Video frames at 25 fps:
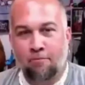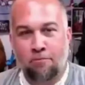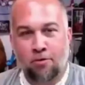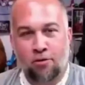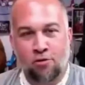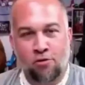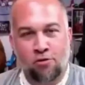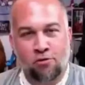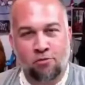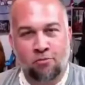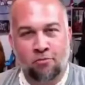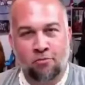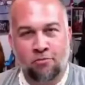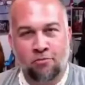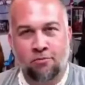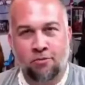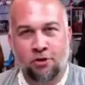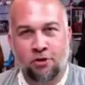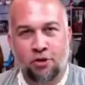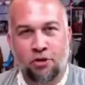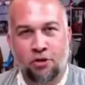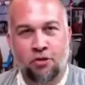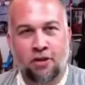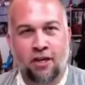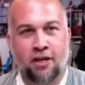boom,
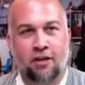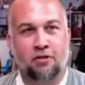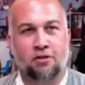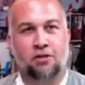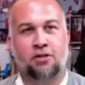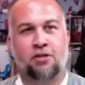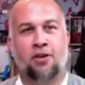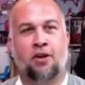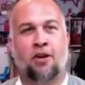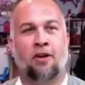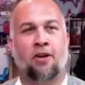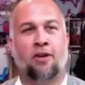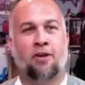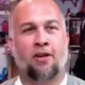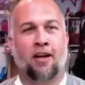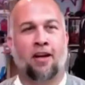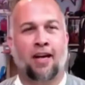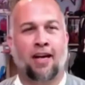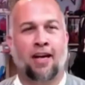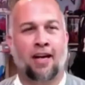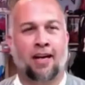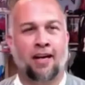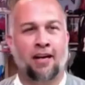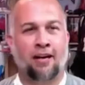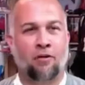you get your start.
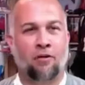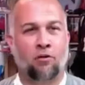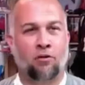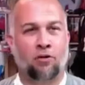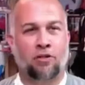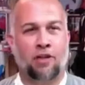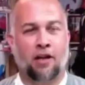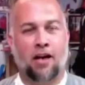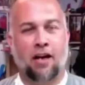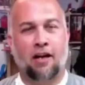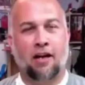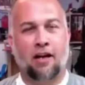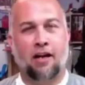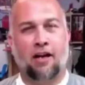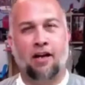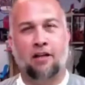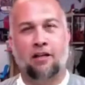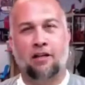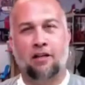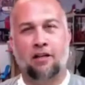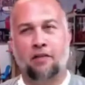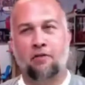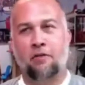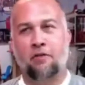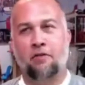And which I
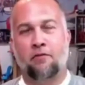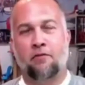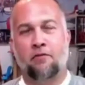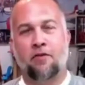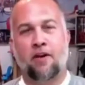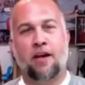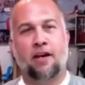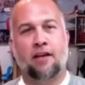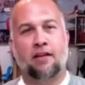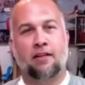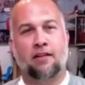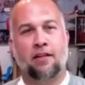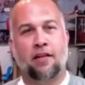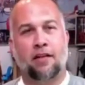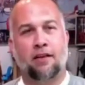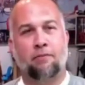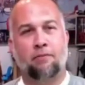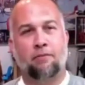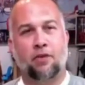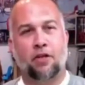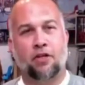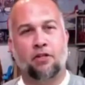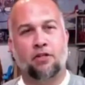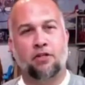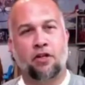love the fact that,
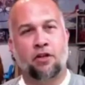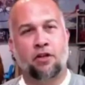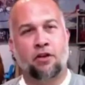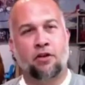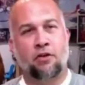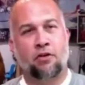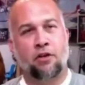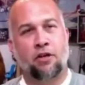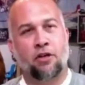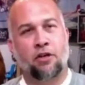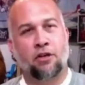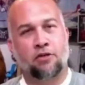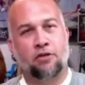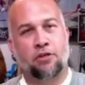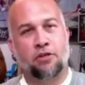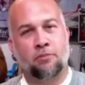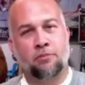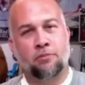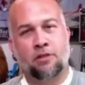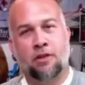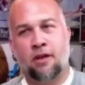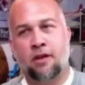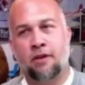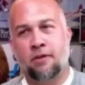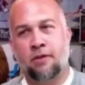because I know, you know,
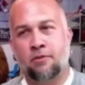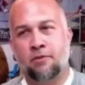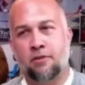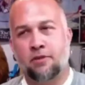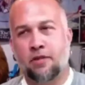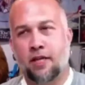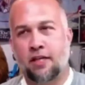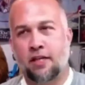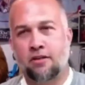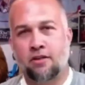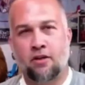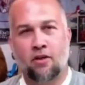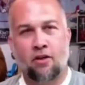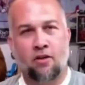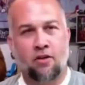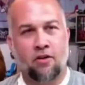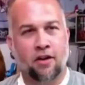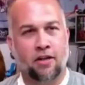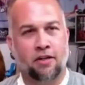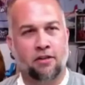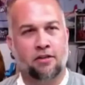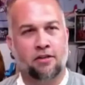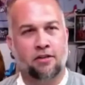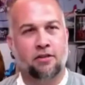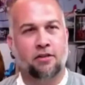sometimes as an
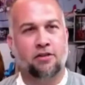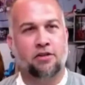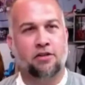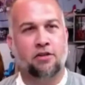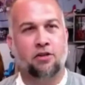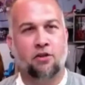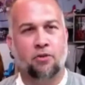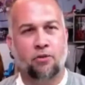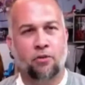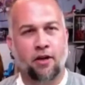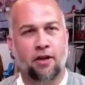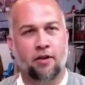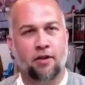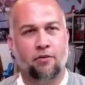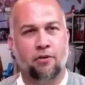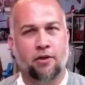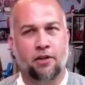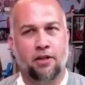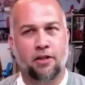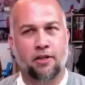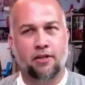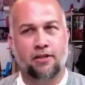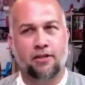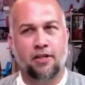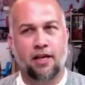artist, as a creative,
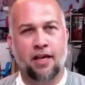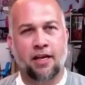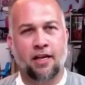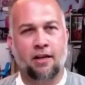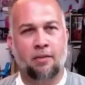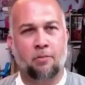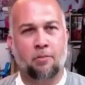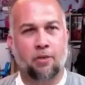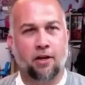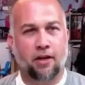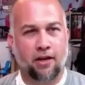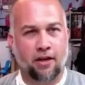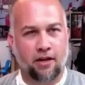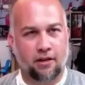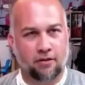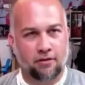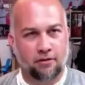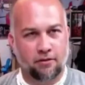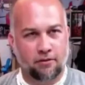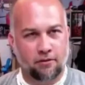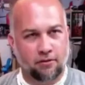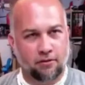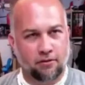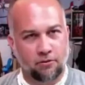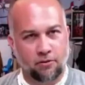really as anybody
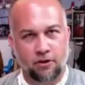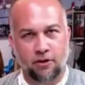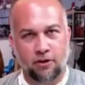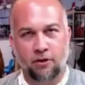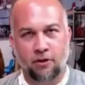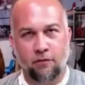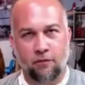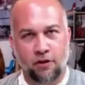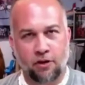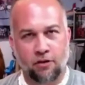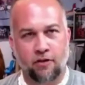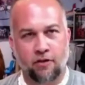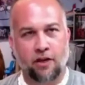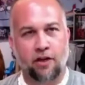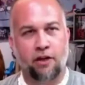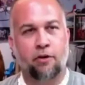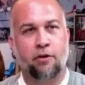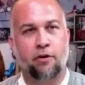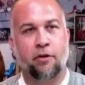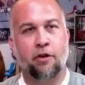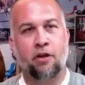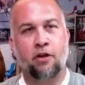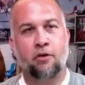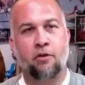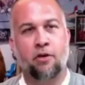in the field that
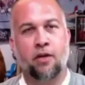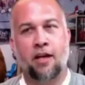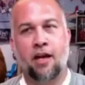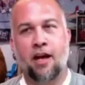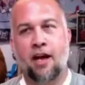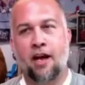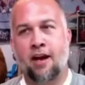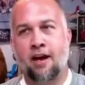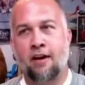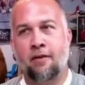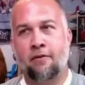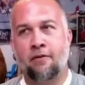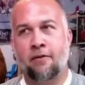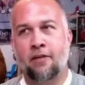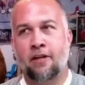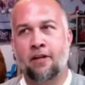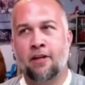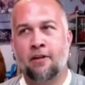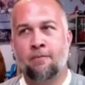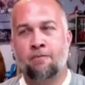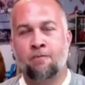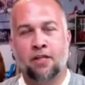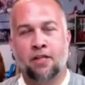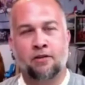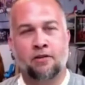you're in, you can have
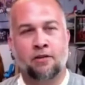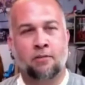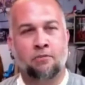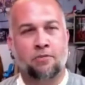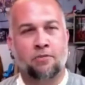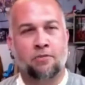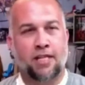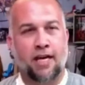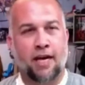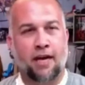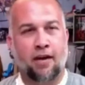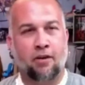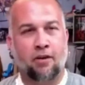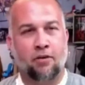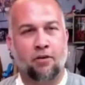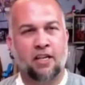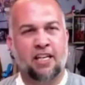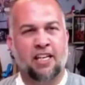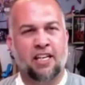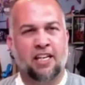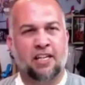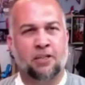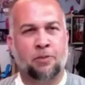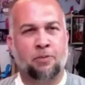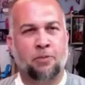some doubt,
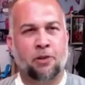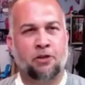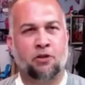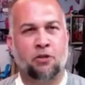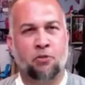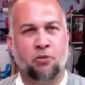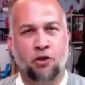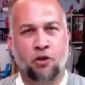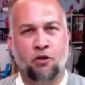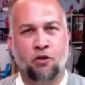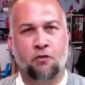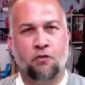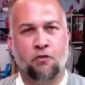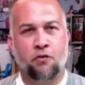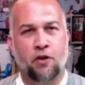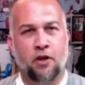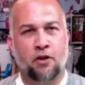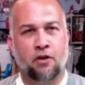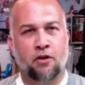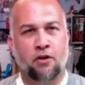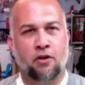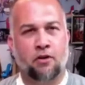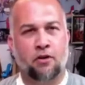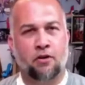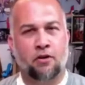especially when you
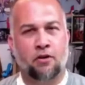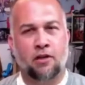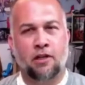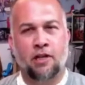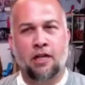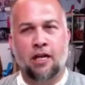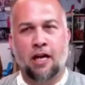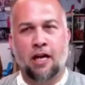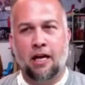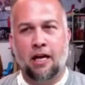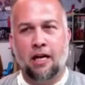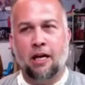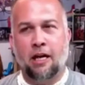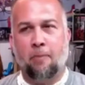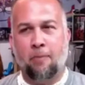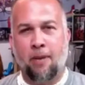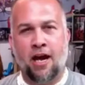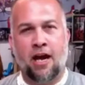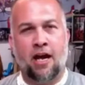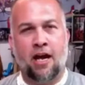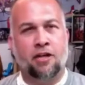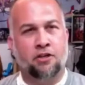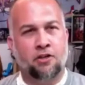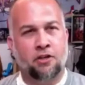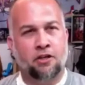feel
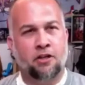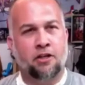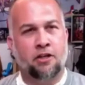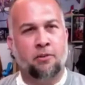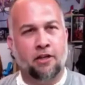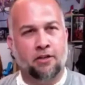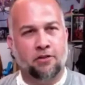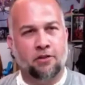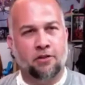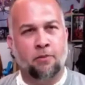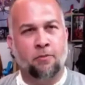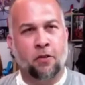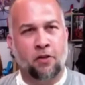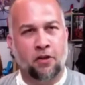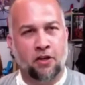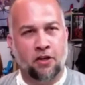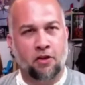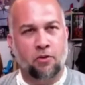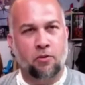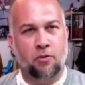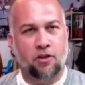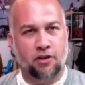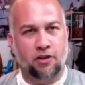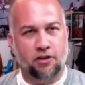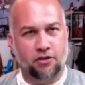passionate about something that
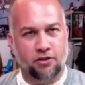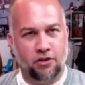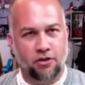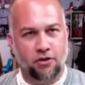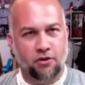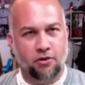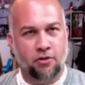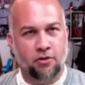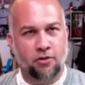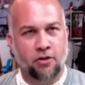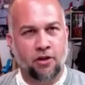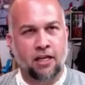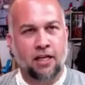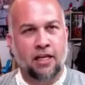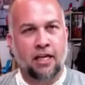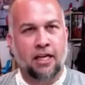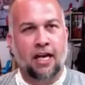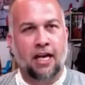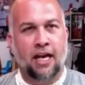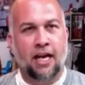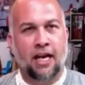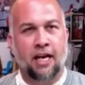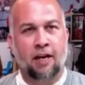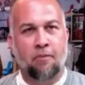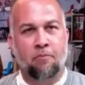you want to do.
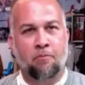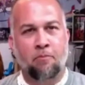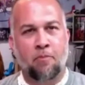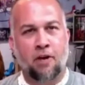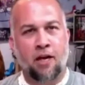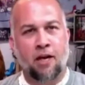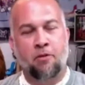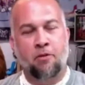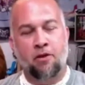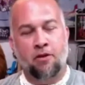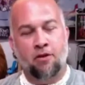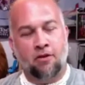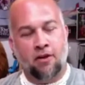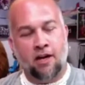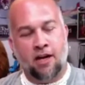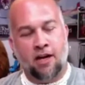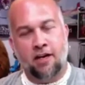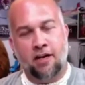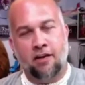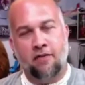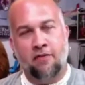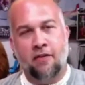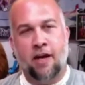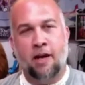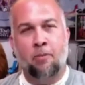and maybe you're not
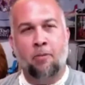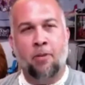in that